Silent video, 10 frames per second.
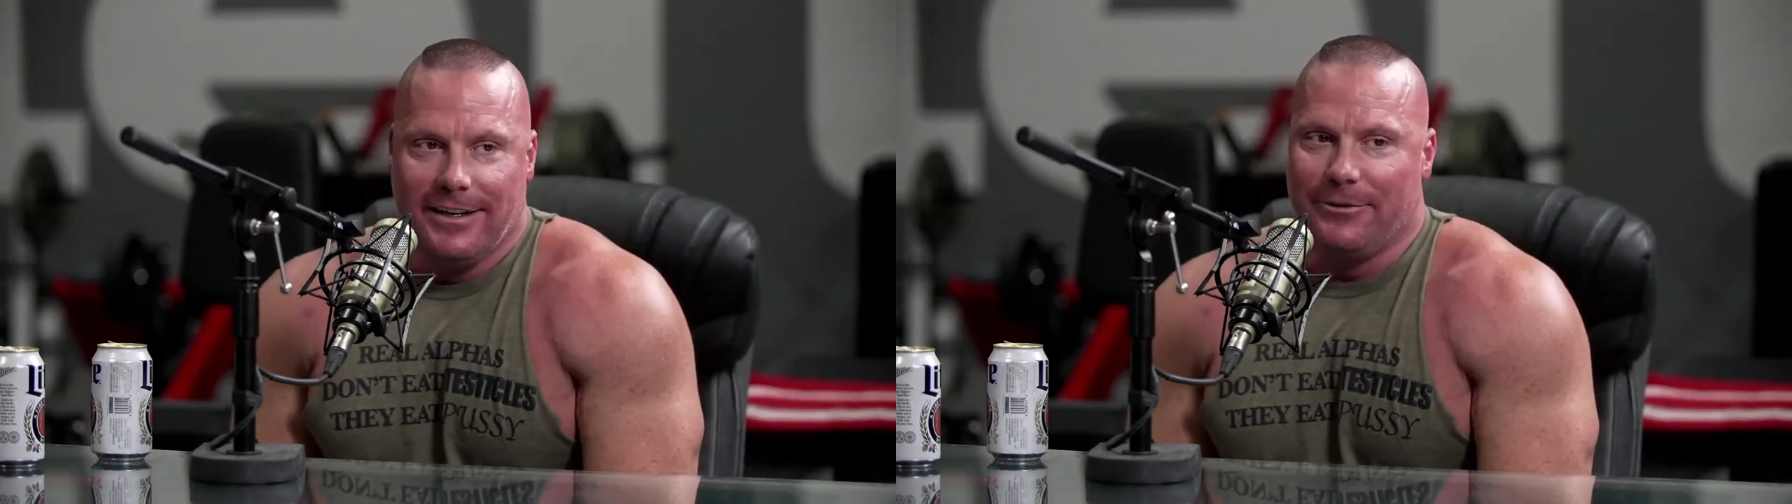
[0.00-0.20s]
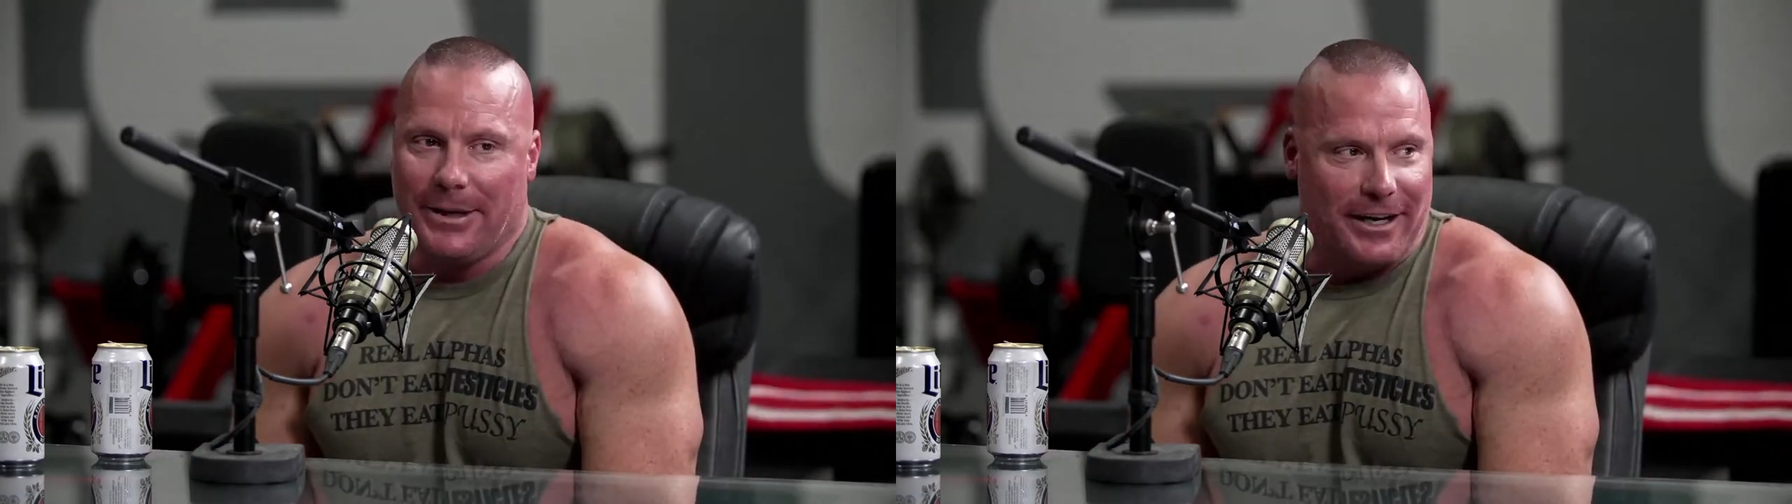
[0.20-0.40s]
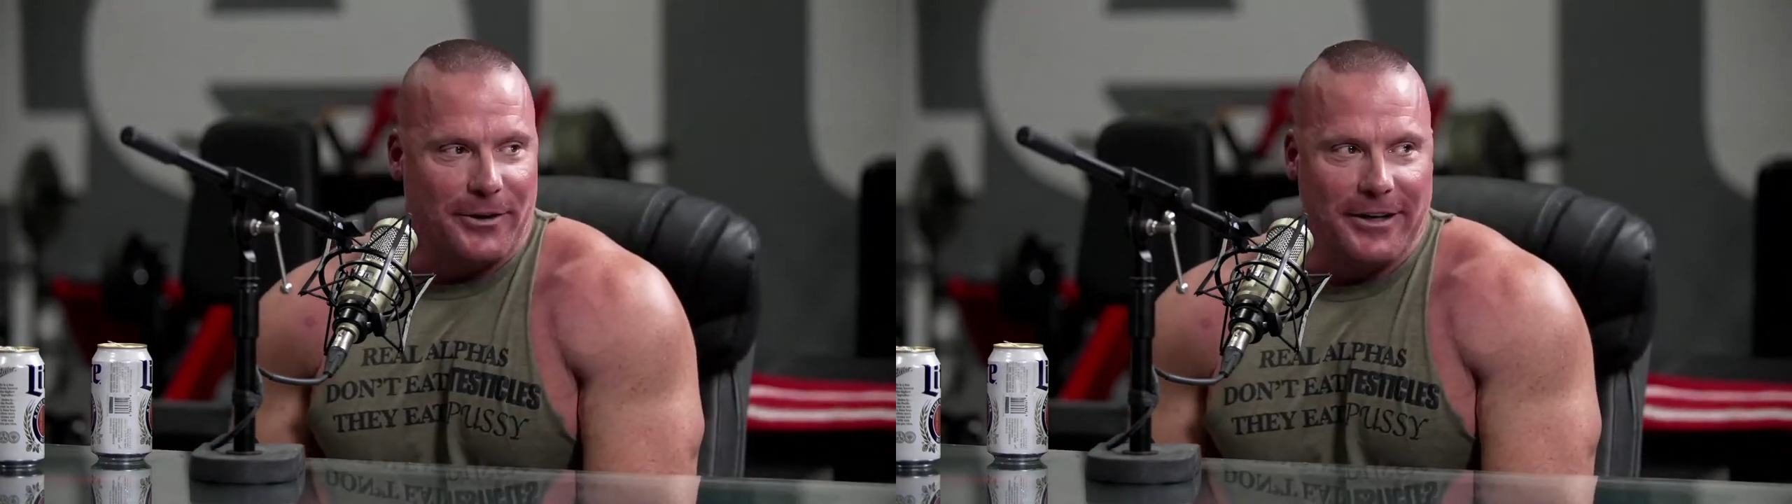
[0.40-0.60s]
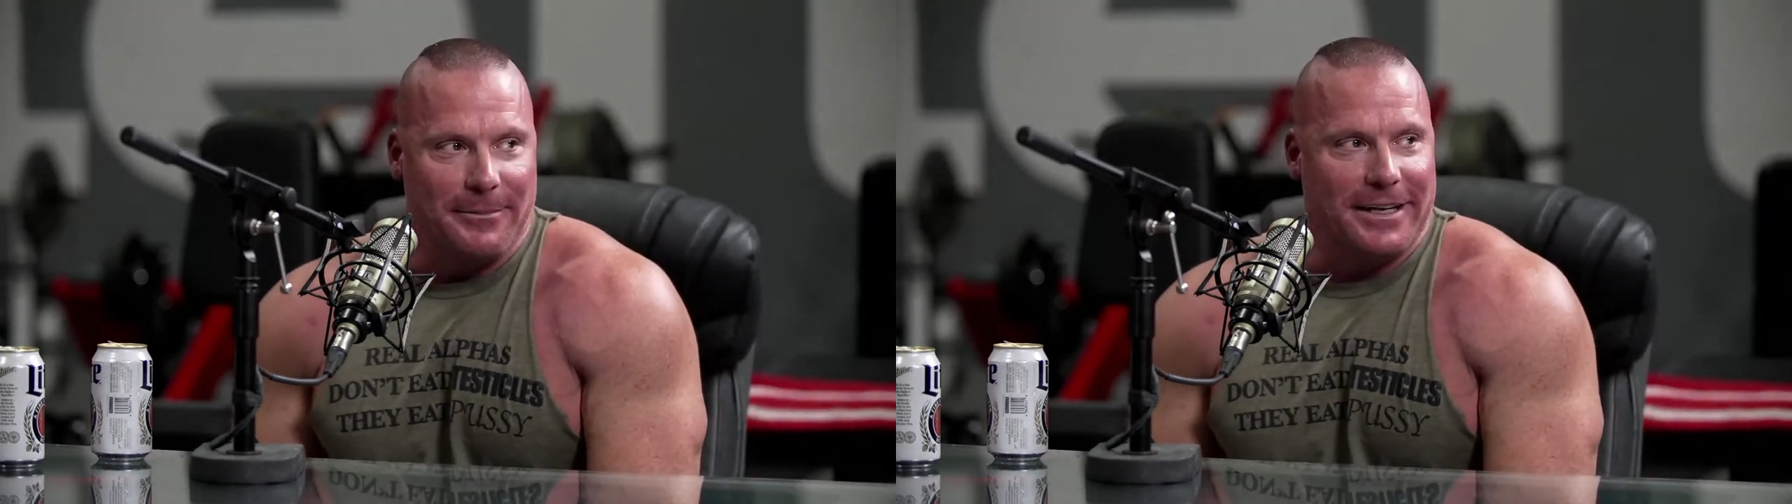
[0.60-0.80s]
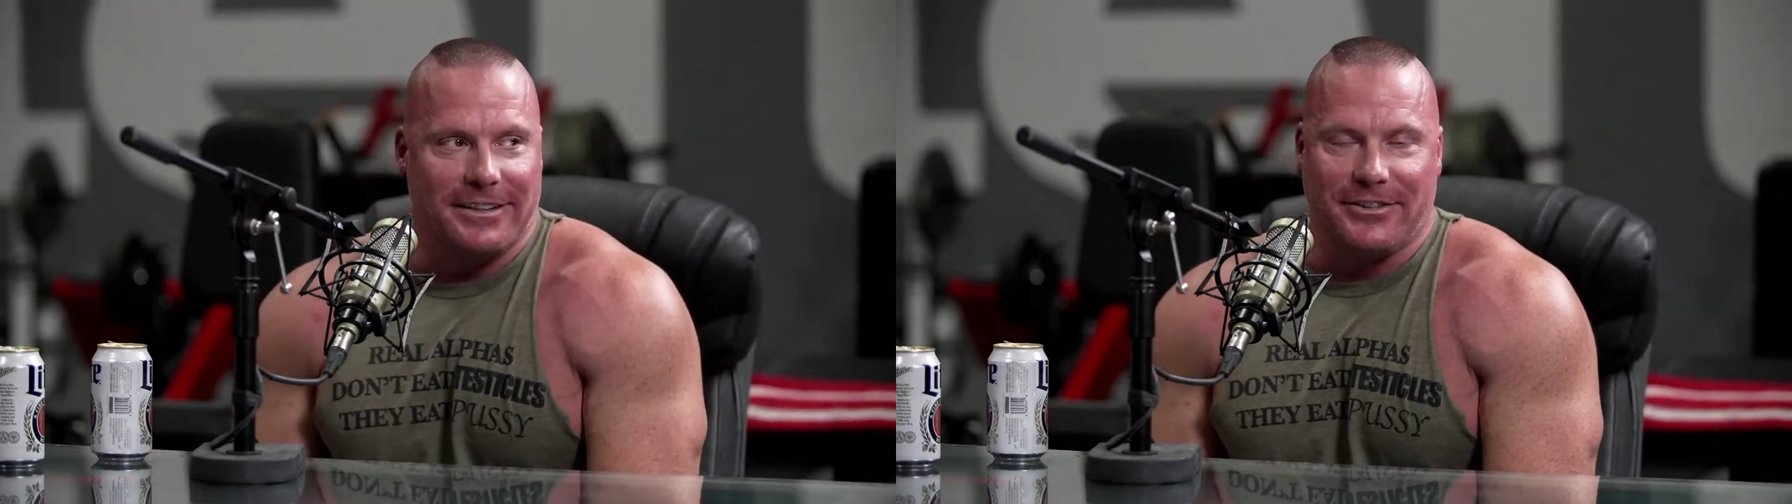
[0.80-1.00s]
got to hurry up and
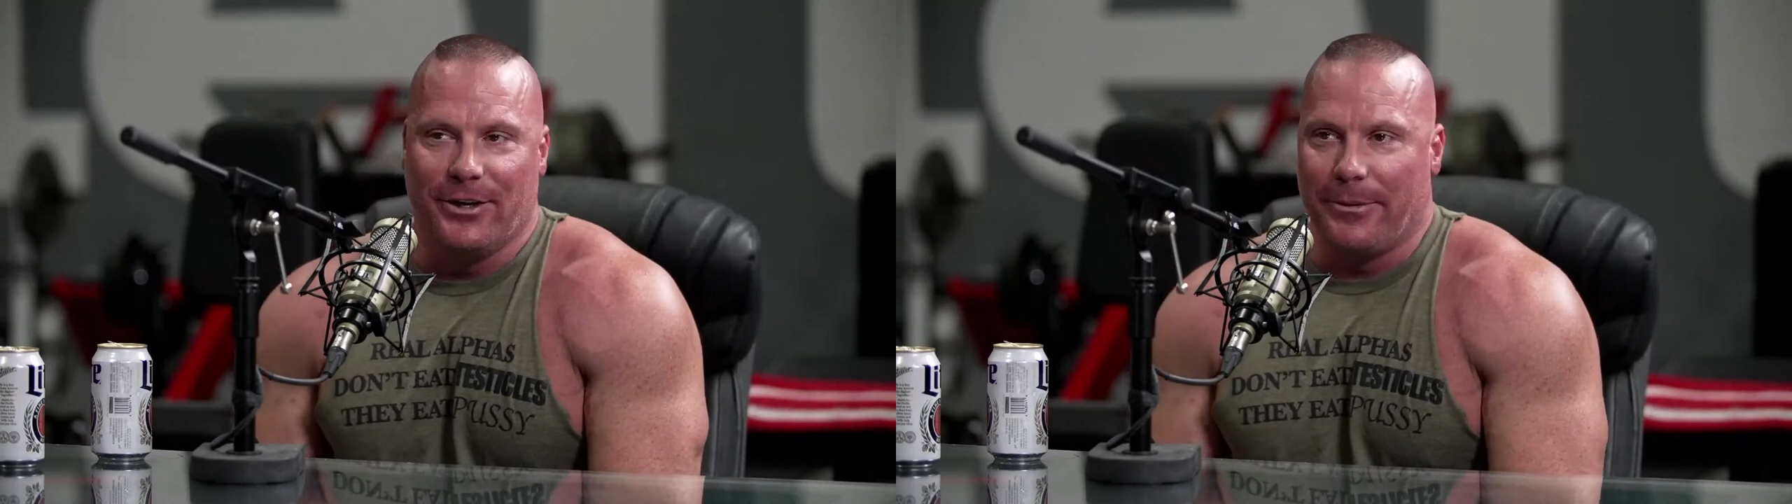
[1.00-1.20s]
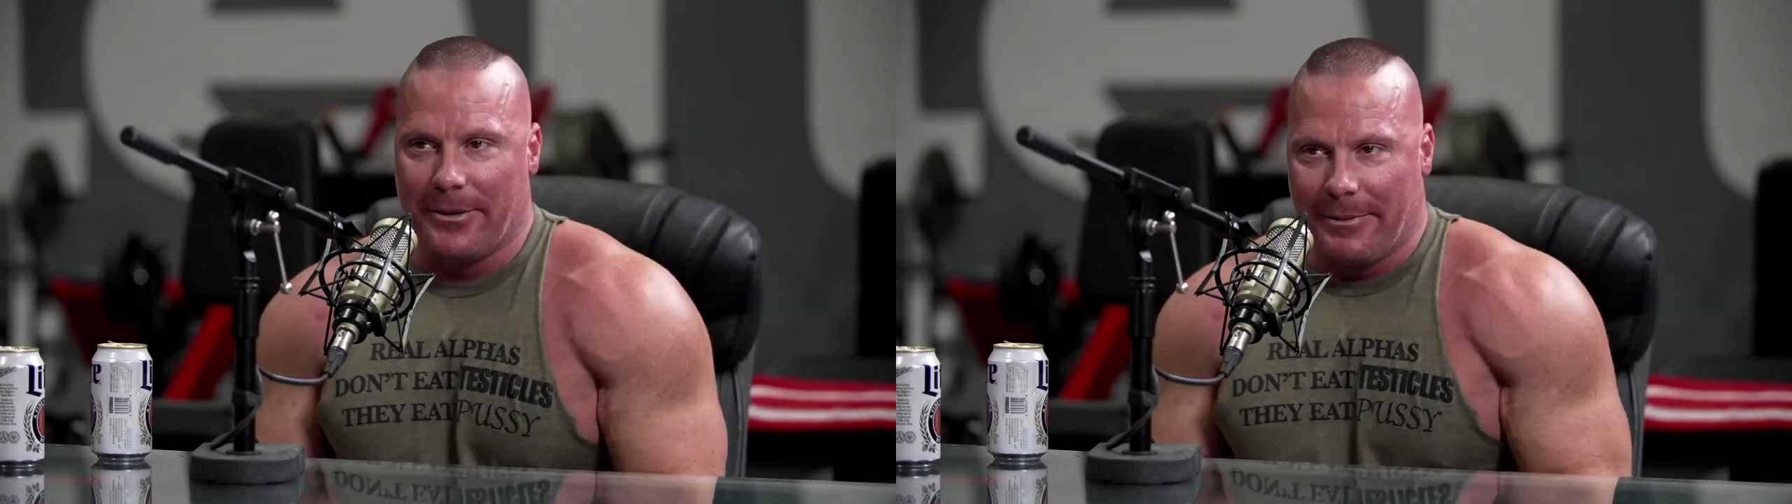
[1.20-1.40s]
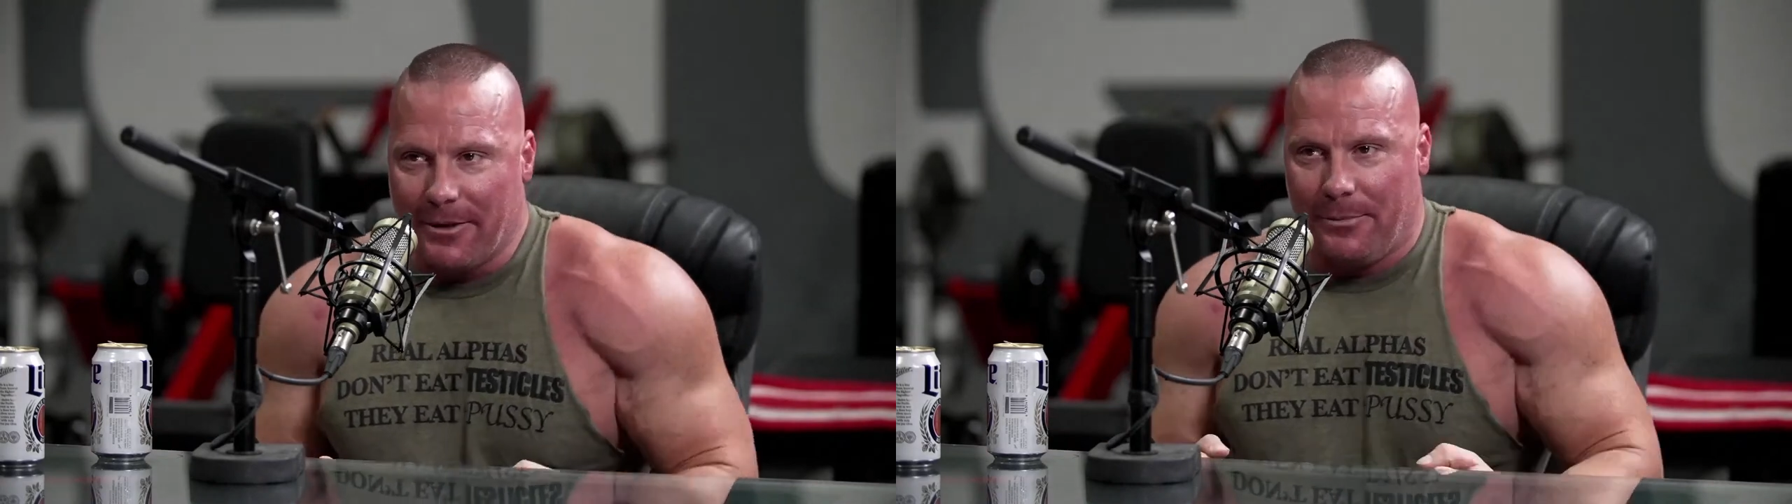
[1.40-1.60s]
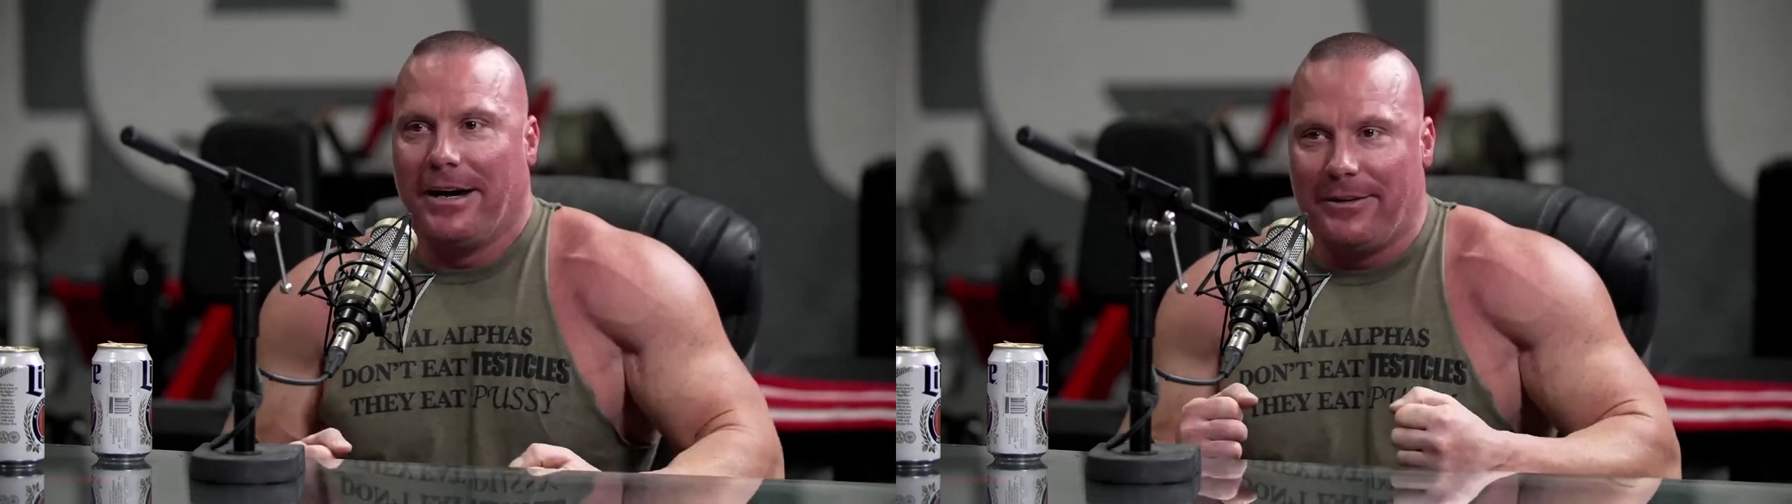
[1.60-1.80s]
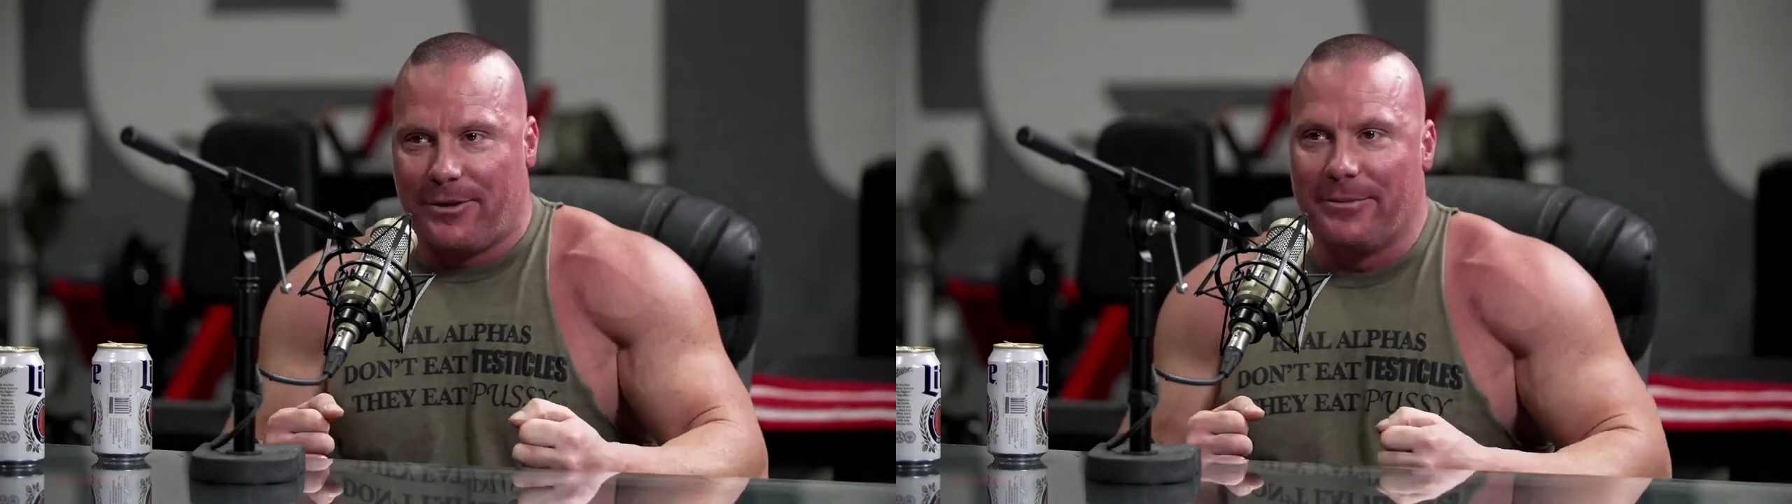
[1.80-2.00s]
get this going. We put him on my little
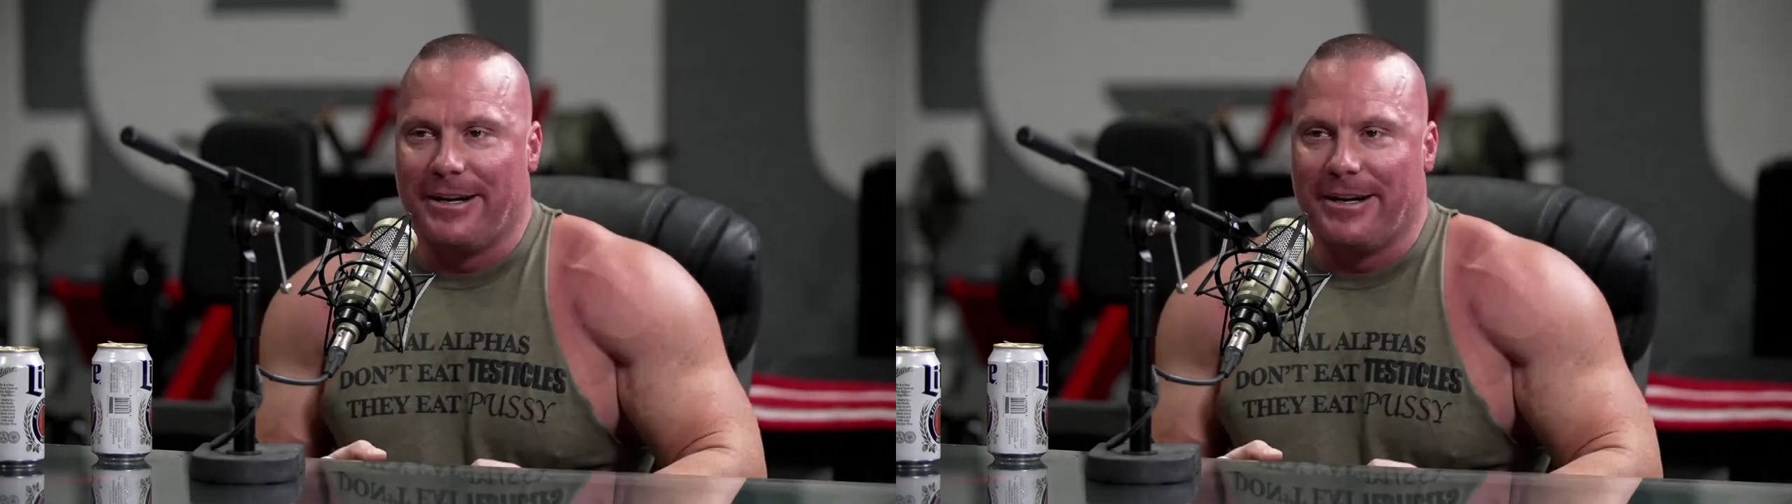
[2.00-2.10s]
platform,